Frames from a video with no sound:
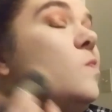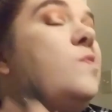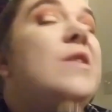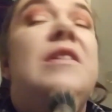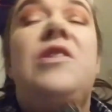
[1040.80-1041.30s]

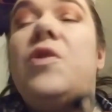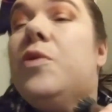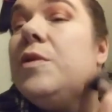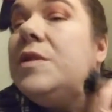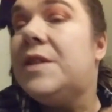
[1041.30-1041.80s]
in
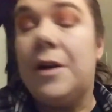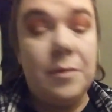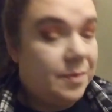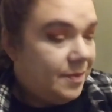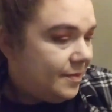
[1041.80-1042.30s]
total. So,
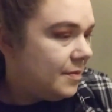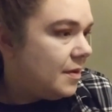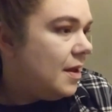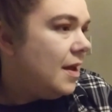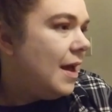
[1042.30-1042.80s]

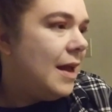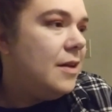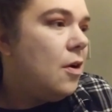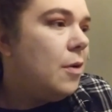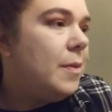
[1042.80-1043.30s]

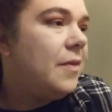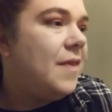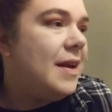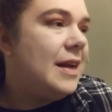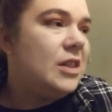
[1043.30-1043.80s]
in normal
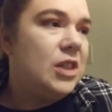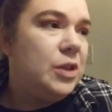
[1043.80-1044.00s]
foundations,